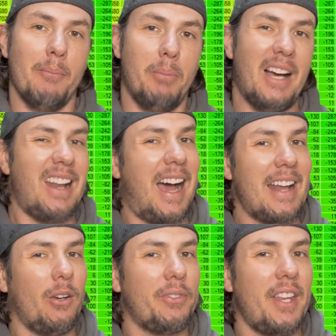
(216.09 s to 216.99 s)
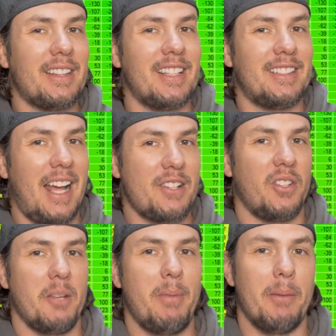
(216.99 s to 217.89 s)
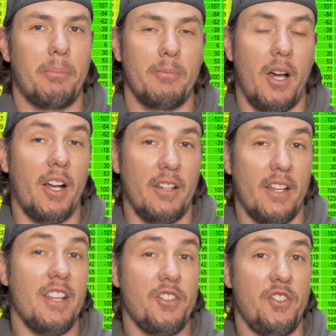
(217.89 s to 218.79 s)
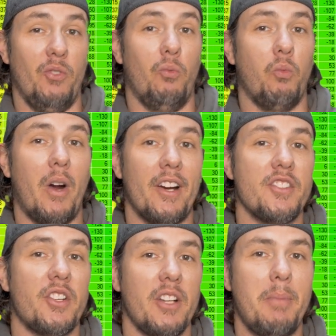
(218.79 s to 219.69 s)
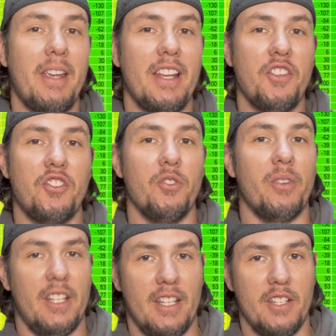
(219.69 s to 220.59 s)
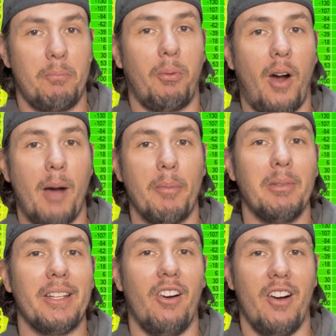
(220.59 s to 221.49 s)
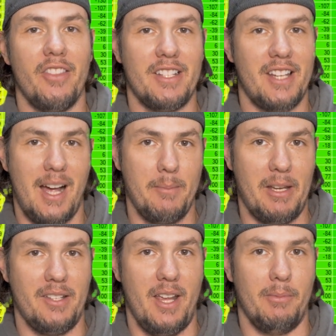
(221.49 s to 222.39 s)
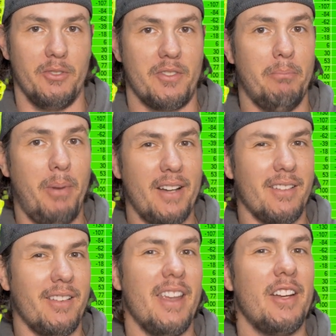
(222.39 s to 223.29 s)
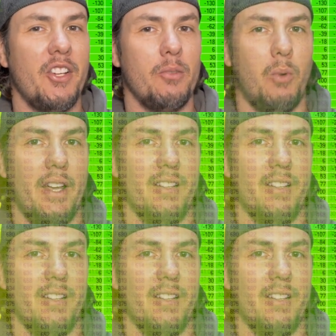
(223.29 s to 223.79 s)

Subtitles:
But I don't think that that's going to be an issue. Where it's going to be an issue is probably on the timing tables, but in a good way.